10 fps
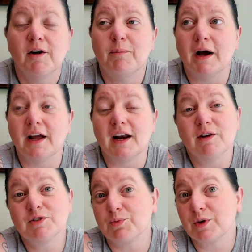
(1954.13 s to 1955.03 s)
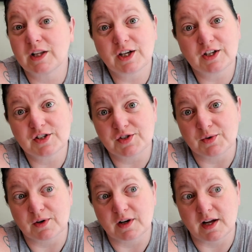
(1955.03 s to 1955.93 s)
But it was a really good
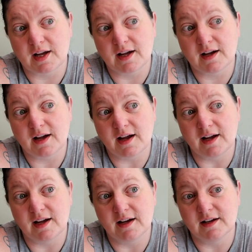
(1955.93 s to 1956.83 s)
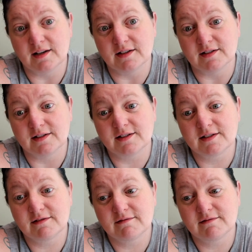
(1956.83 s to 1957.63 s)
story and